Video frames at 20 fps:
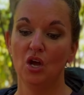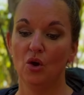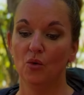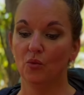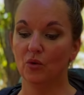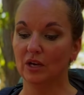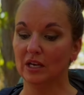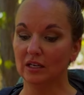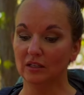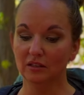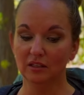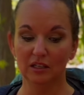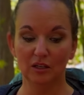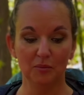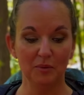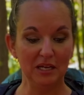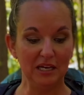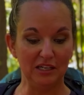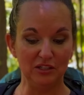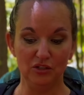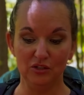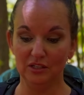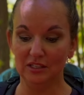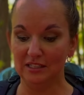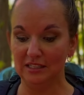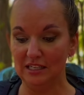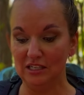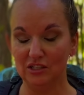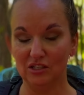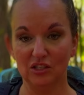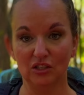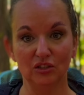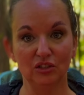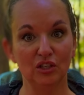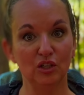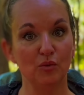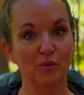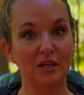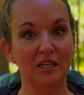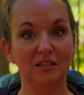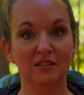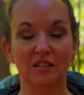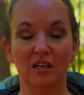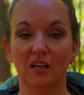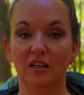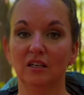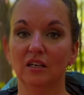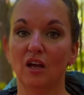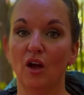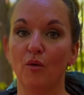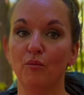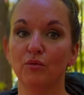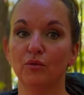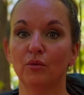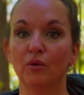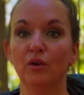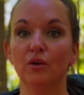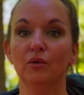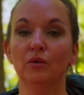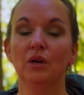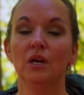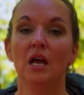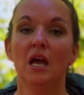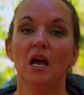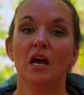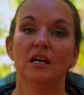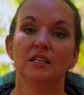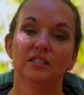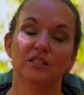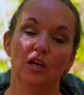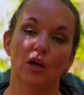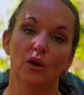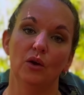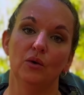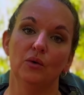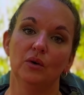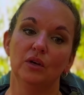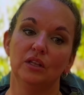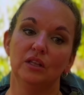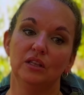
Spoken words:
We'll get a little bit, as you can see, just a little bit of sun to come through. So